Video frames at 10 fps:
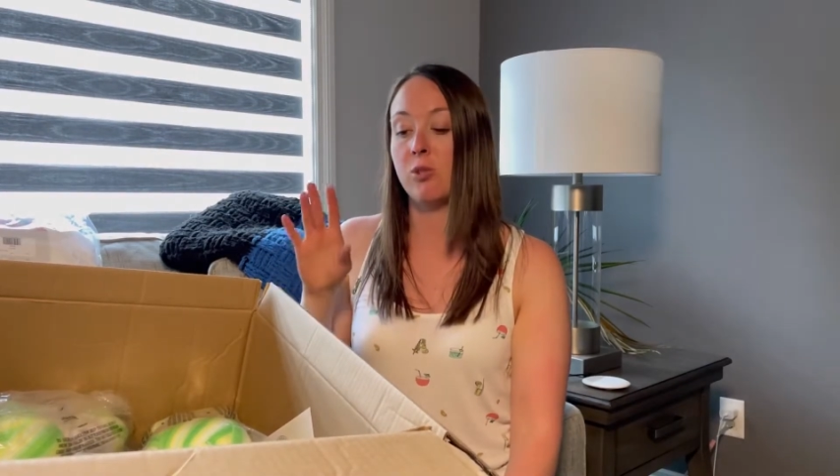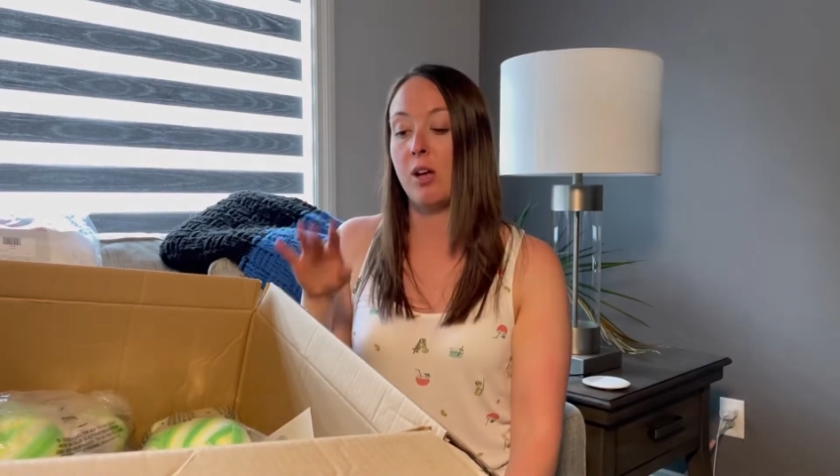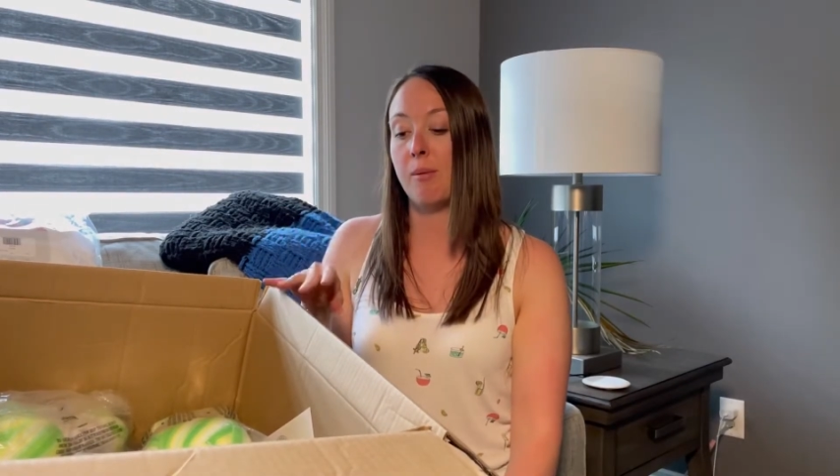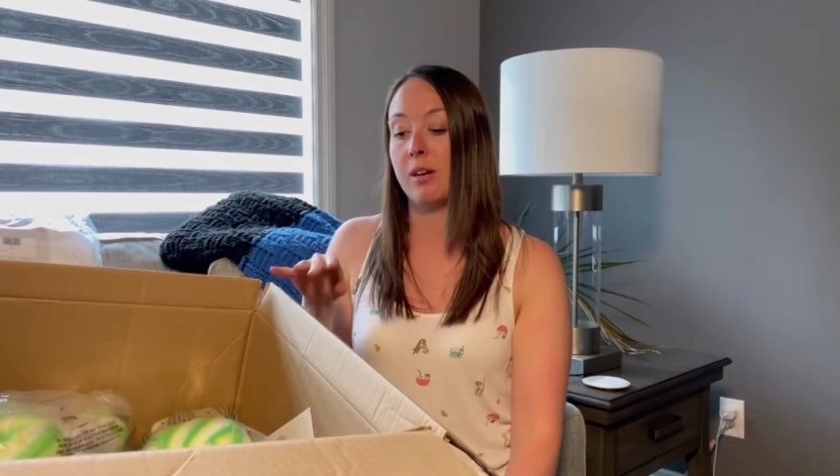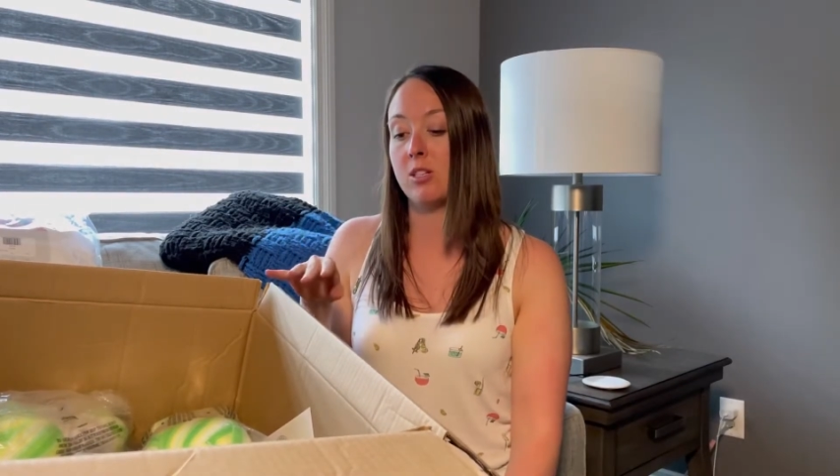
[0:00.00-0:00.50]

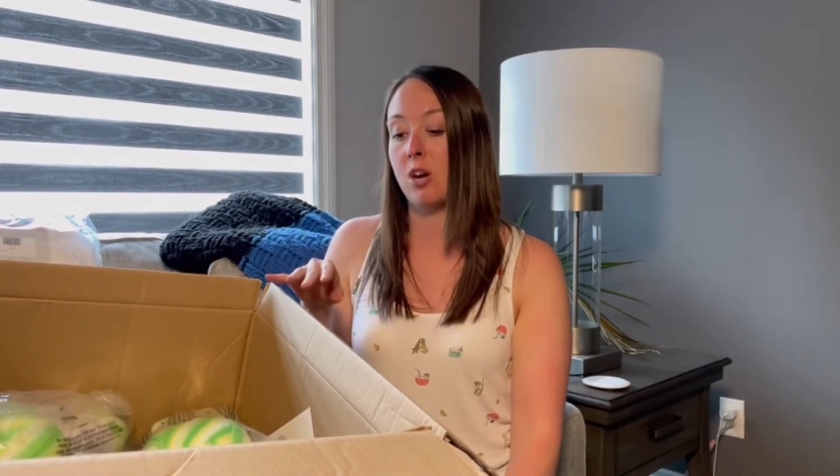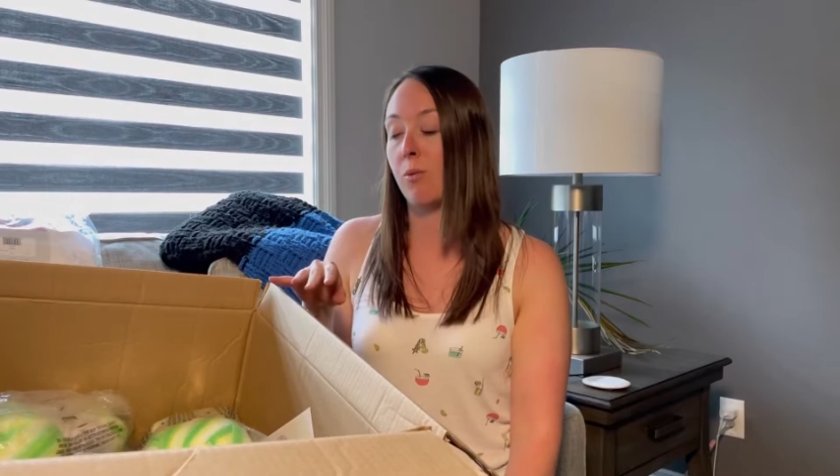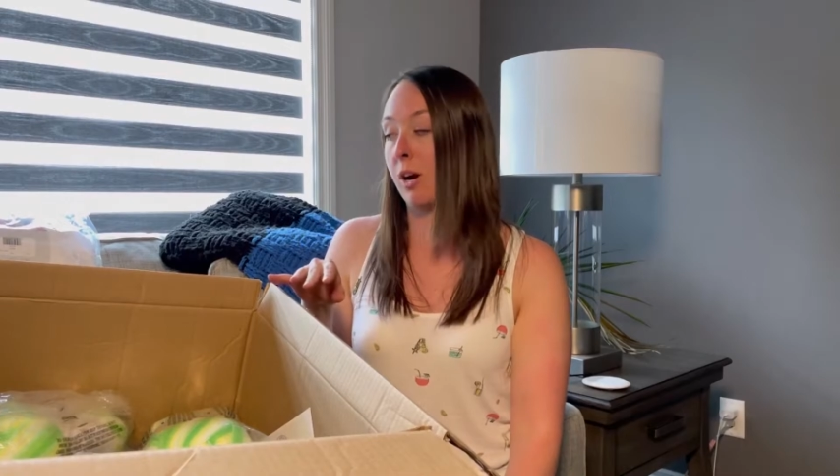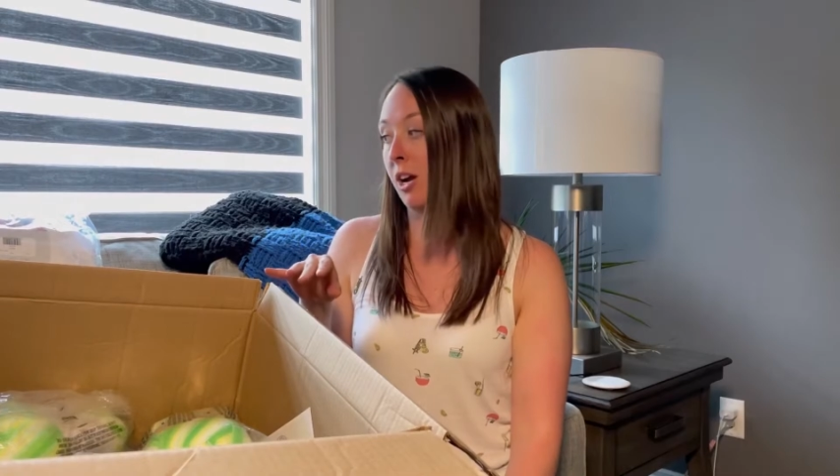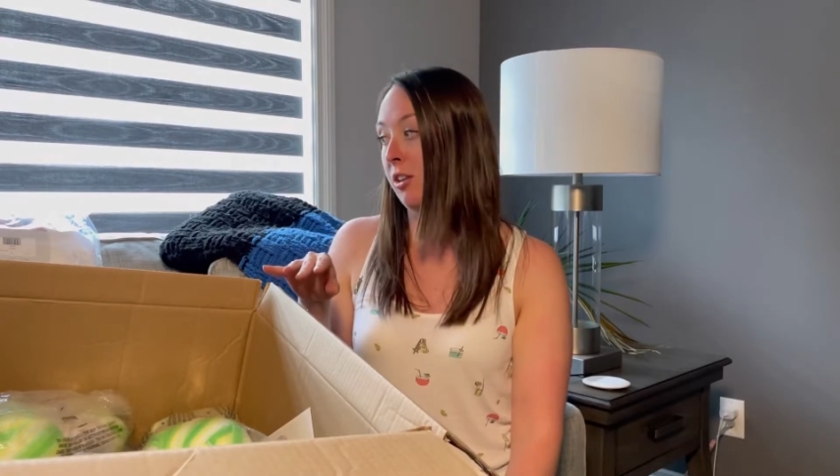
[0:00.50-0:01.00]
I'm going to start
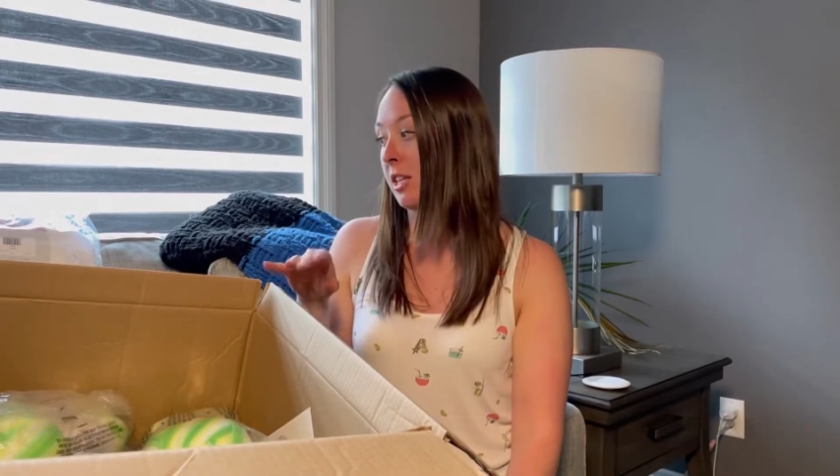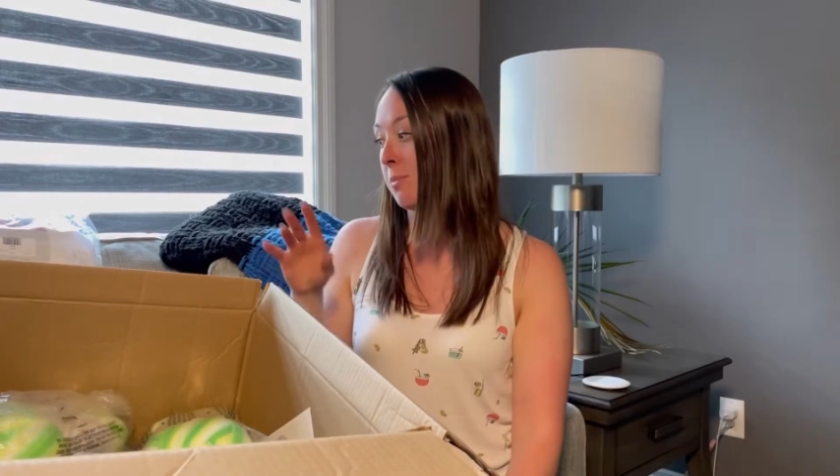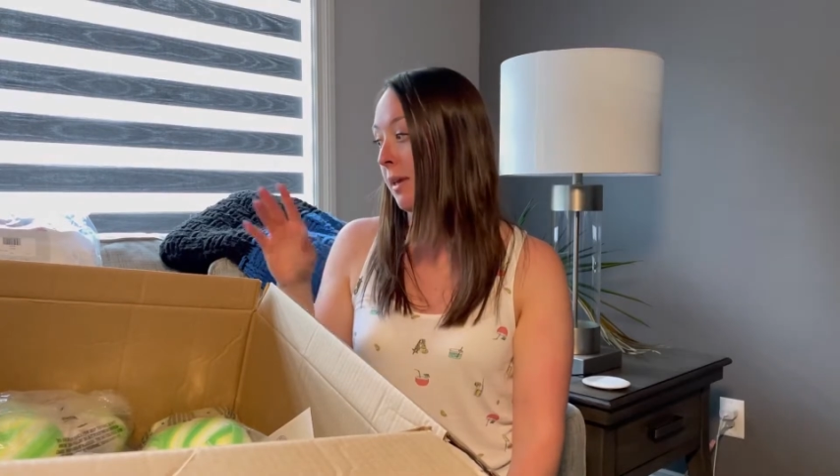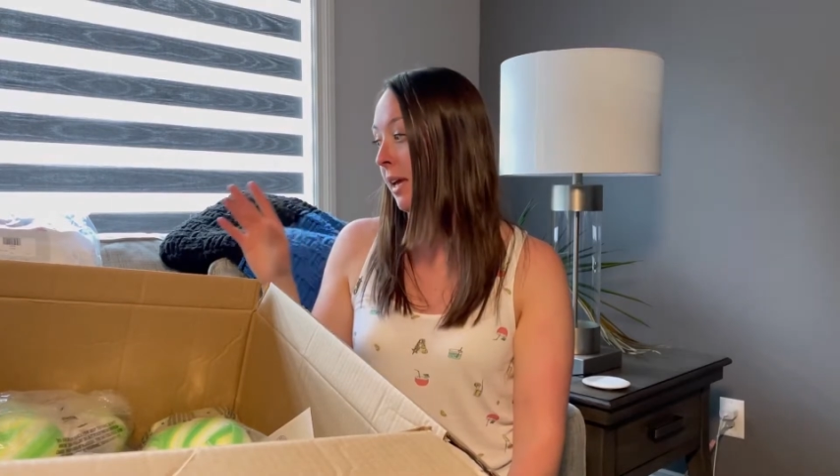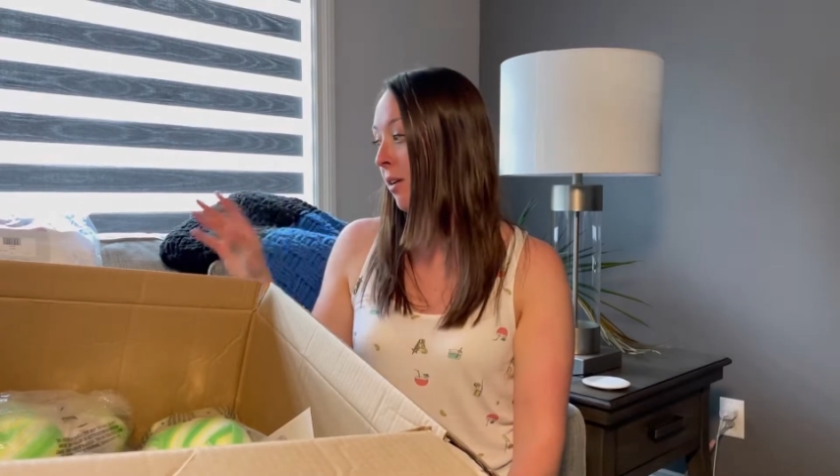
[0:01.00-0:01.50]
working on this
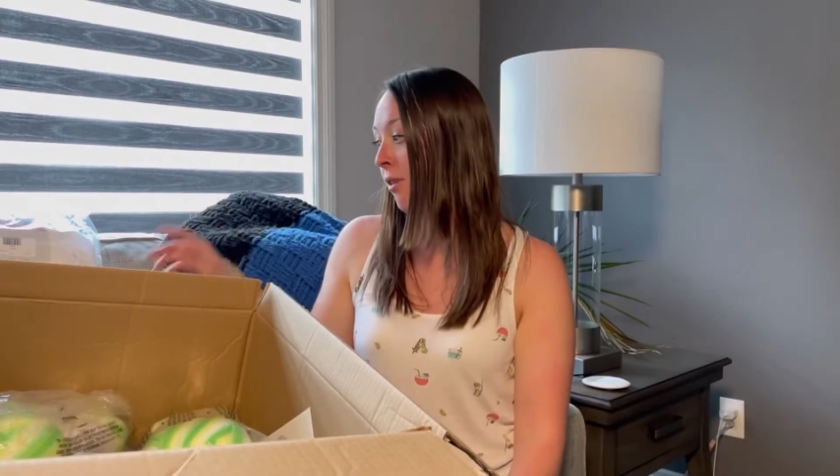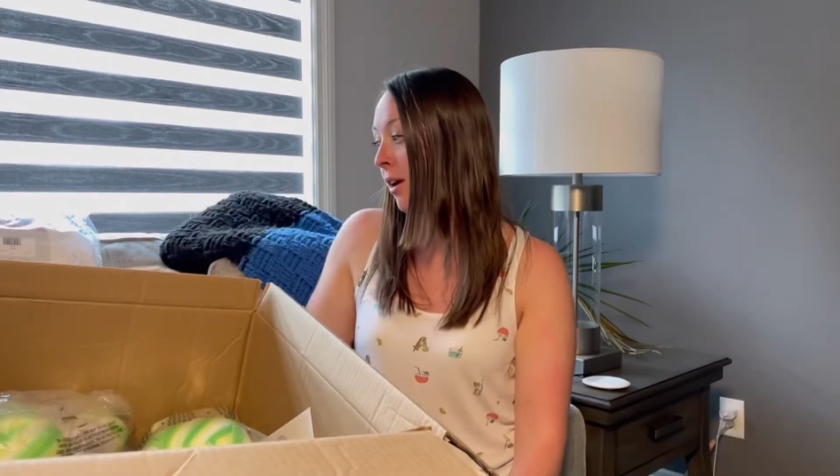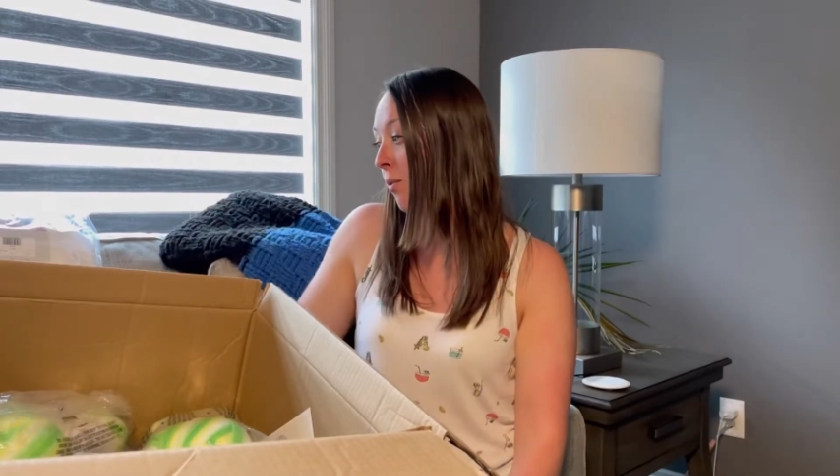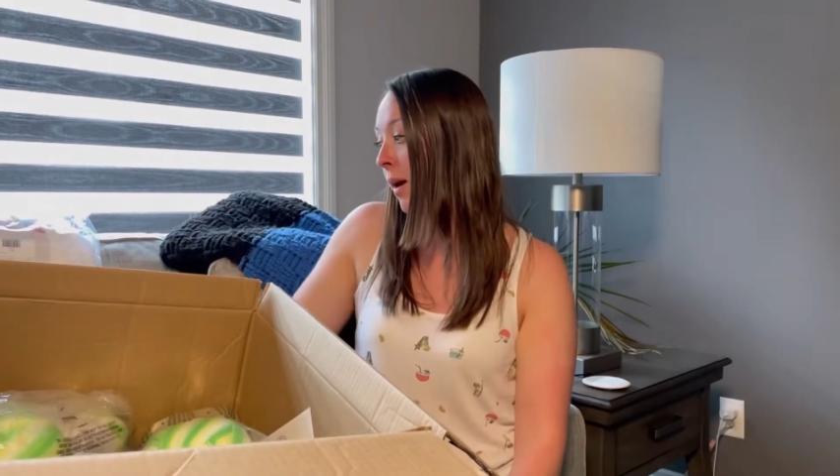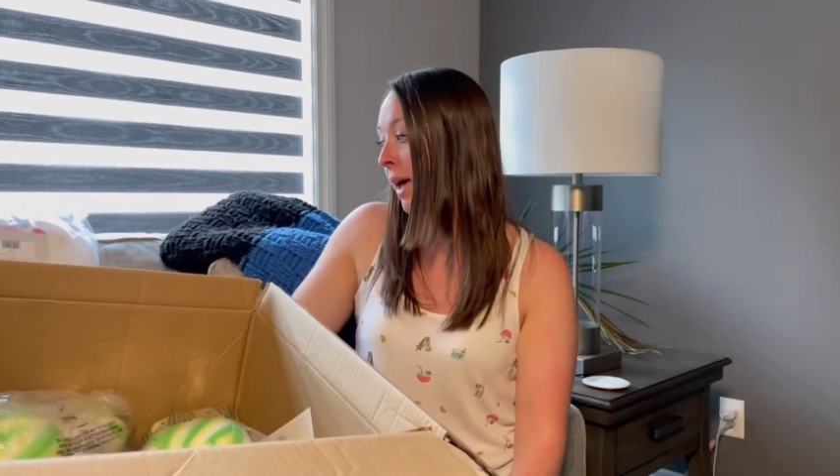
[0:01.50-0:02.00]
blanket
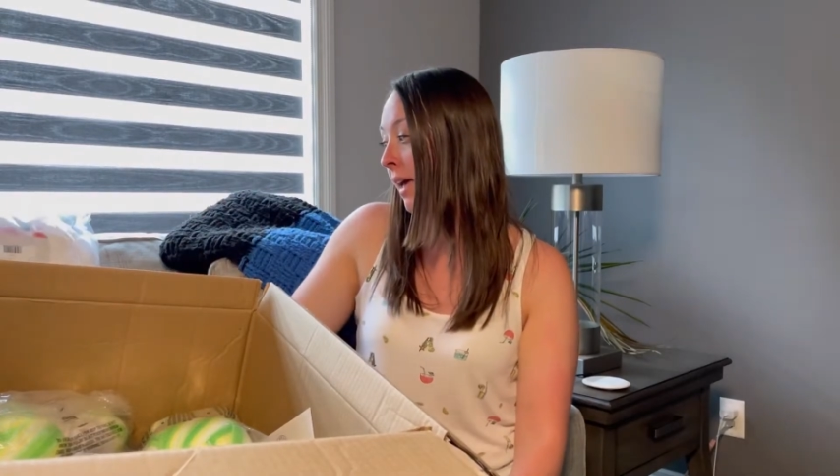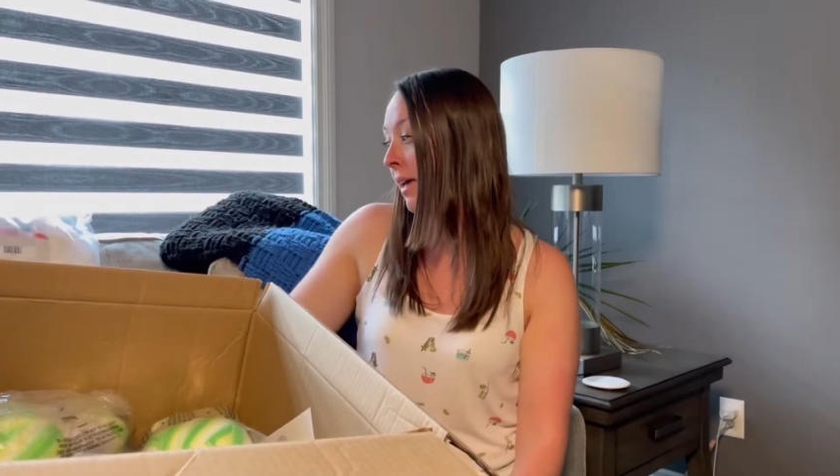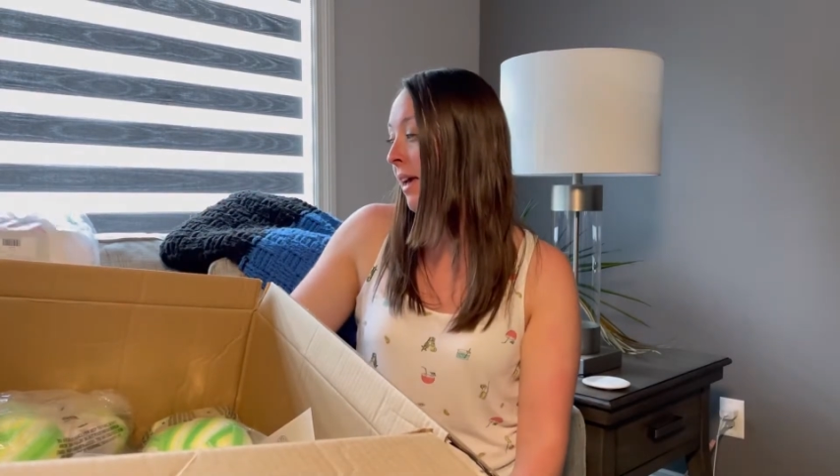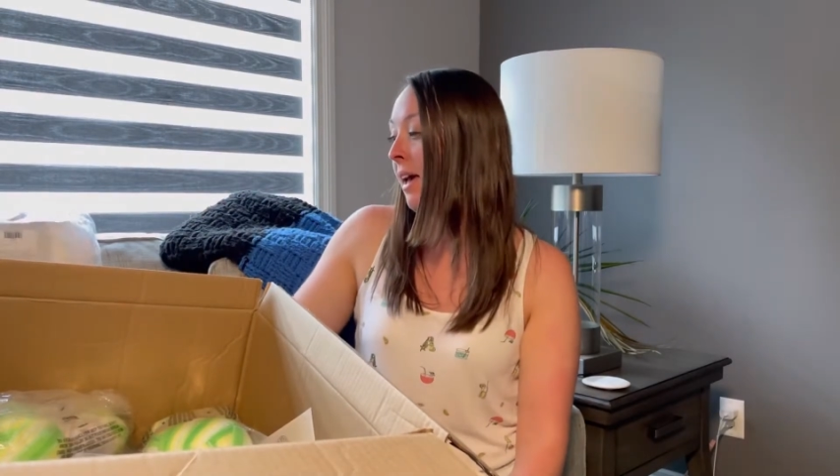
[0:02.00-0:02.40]
right away,